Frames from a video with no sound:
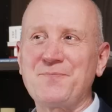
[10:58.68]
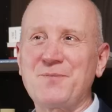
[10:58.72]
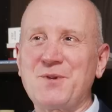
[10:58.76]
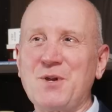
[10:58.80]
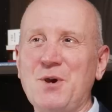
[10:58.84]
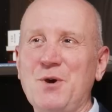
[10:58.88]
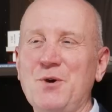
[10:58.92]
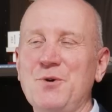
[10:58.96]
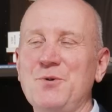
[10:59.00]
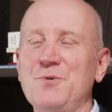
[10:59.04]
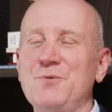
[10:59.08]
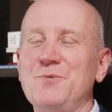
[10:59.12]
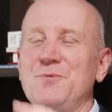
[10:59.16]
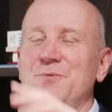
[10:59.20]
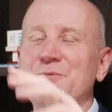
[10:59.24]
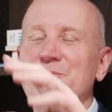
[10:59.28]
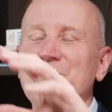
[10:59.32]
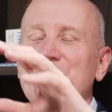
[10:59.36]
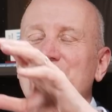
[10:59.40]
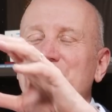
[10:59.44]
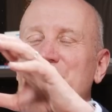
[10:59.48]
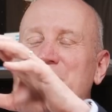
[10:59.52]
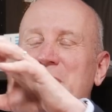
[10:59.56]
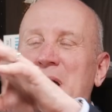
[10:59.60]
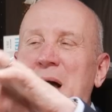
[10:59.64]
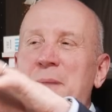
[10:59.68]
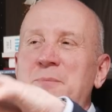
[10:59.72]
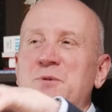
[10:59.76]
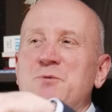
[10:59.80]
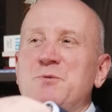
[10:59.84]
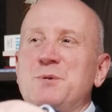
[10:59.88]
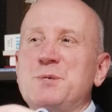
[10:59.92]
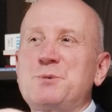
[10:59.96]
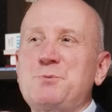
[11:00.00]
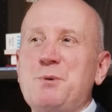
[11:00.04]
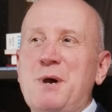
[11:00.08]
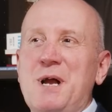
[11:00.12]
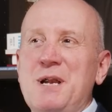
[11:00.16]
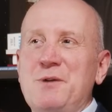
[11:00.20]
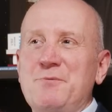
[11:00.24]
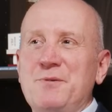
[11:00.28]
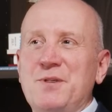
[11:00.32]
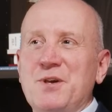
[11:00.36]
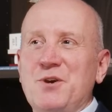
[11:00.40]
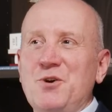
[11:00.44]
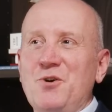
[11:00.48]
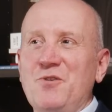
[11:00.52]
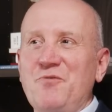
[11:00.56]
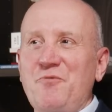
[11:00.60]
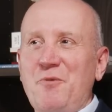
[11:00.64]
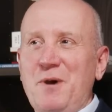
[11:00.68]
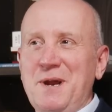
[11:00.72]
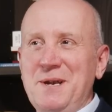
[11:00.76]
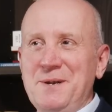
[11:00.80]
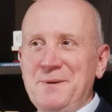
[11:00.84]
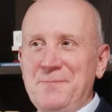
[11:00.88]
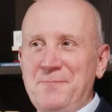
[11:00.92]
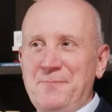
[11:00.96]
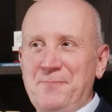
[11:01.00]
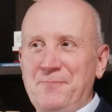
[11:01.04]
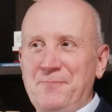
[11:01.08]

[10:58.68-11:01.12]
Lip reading: So you come to Australia with a girlfriend?